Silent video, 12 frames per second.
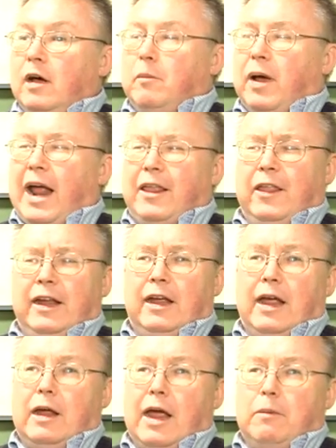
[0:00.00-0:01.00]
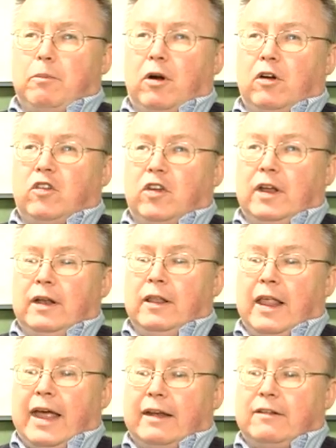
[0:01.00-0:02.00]
But I think a person
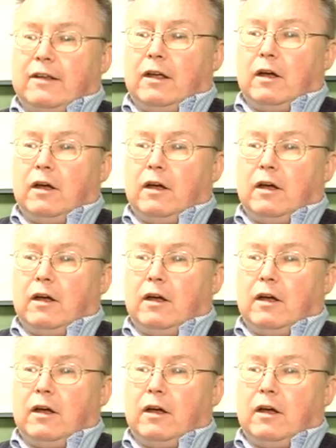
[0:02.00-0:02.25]
that